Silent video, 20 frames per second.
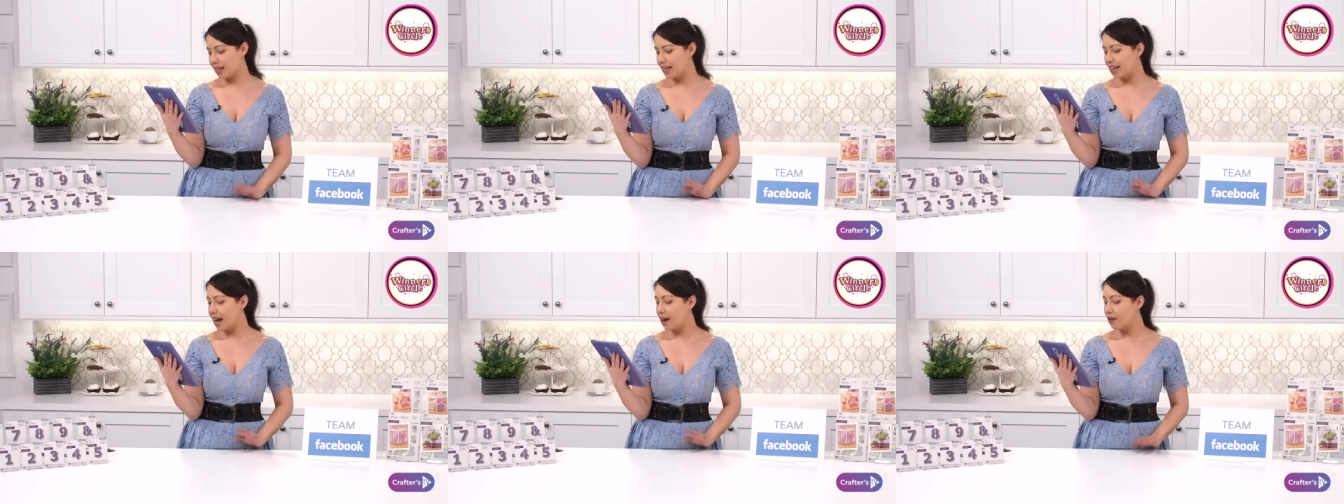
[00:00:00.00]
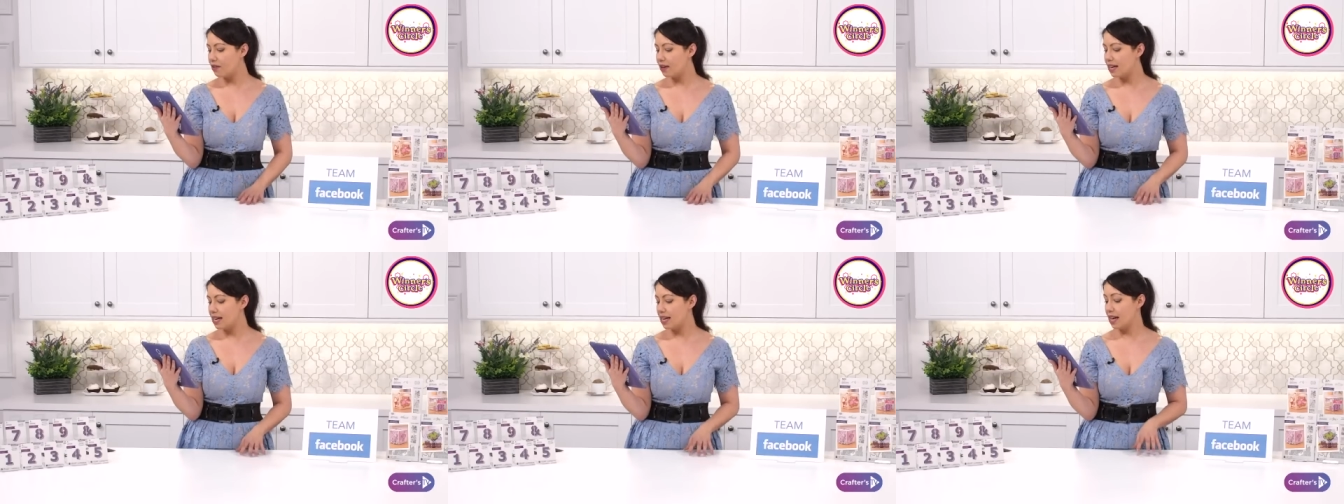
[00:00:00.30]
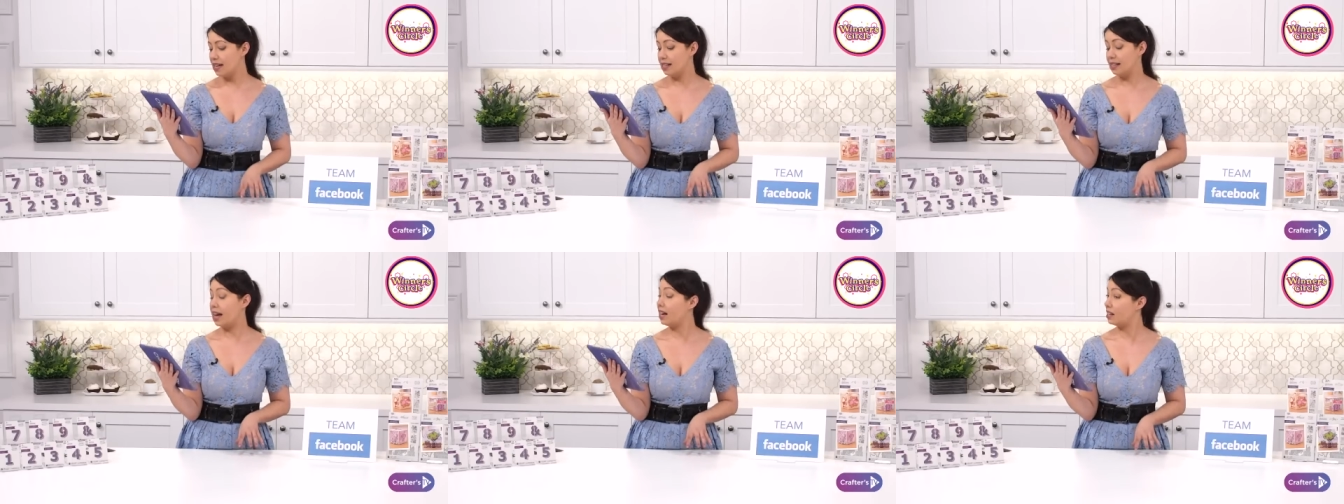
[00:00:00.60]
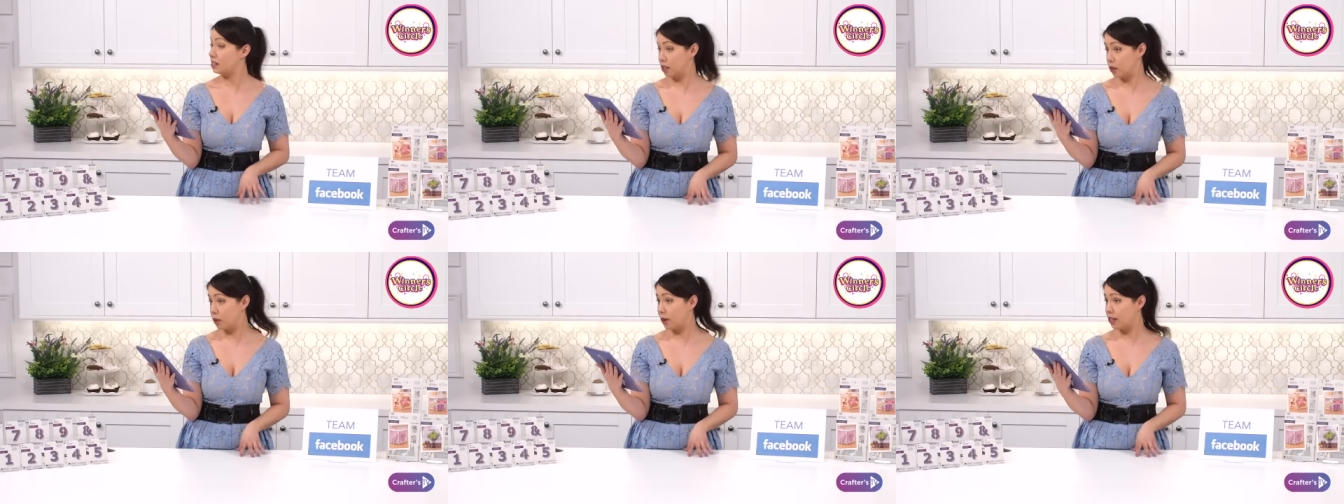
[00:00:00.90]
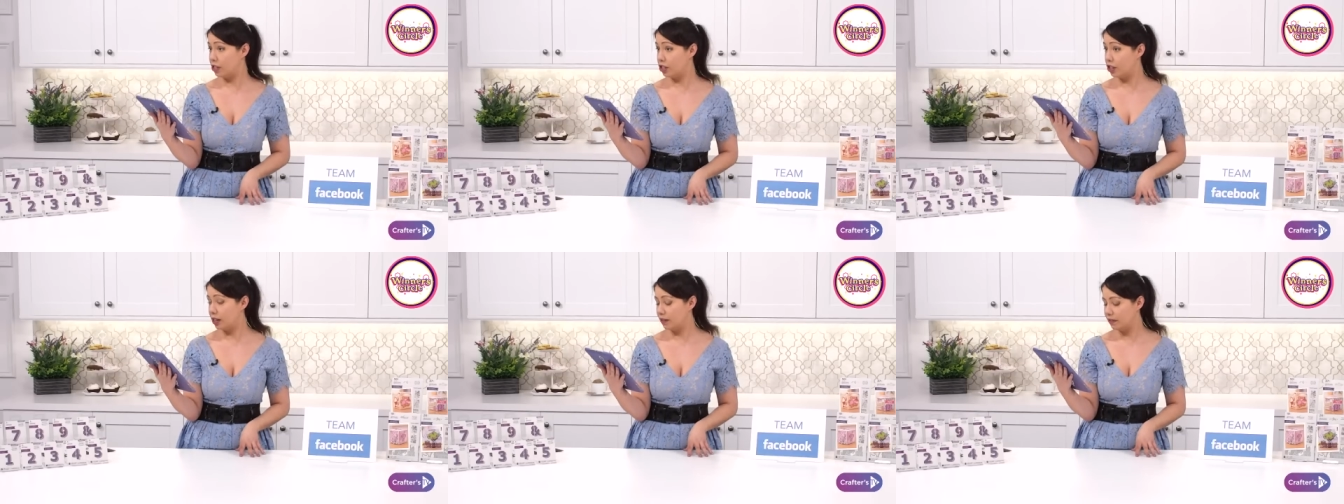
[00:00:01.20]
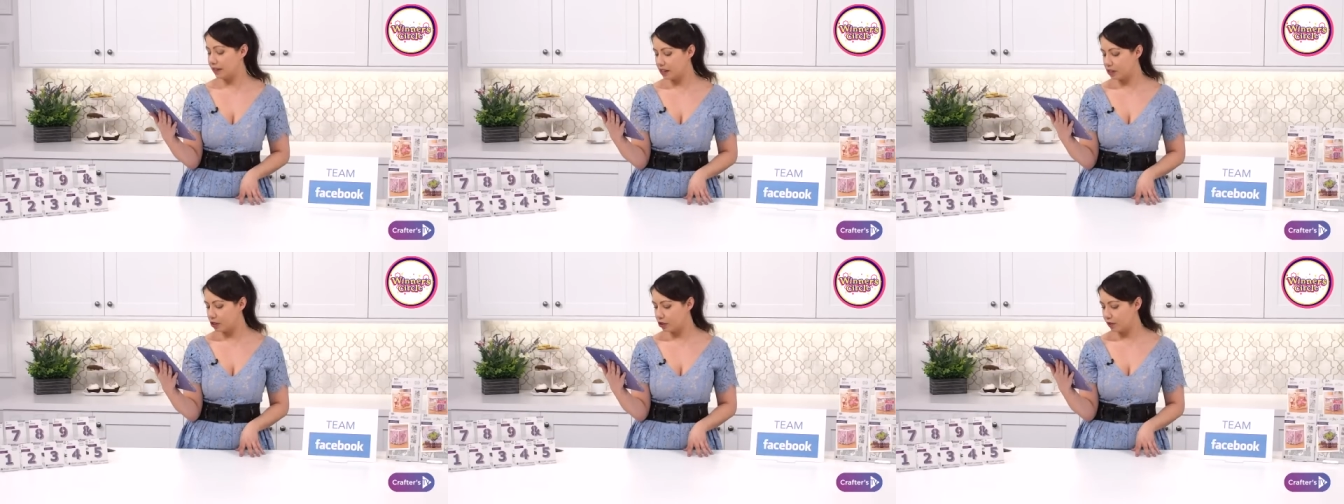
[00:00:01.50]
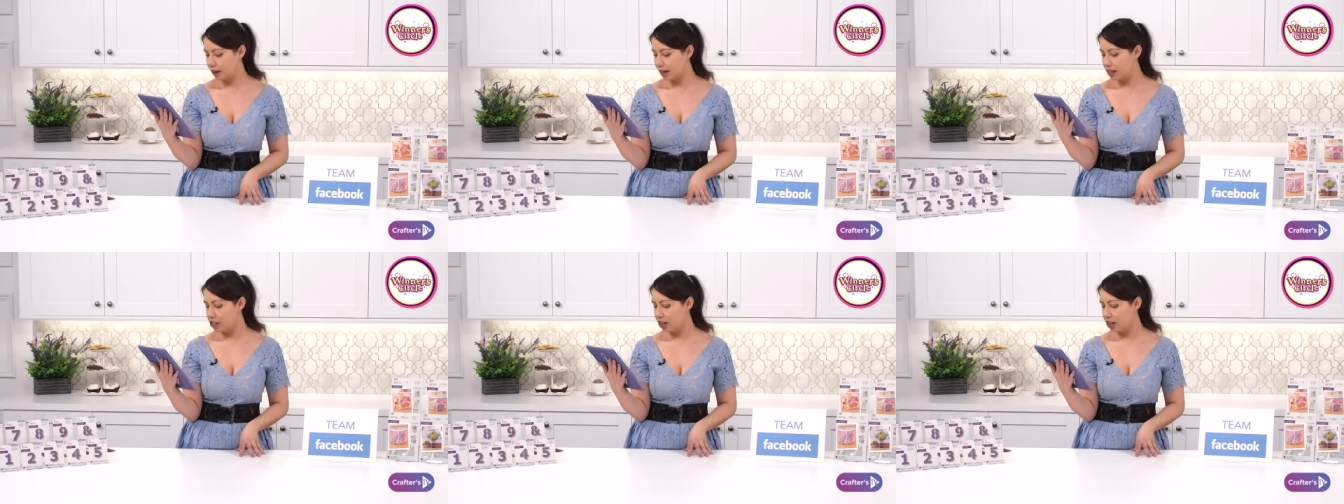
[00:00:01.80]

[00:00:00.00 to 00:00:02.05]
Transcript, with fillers: Carrie has asked a question, if that's all right,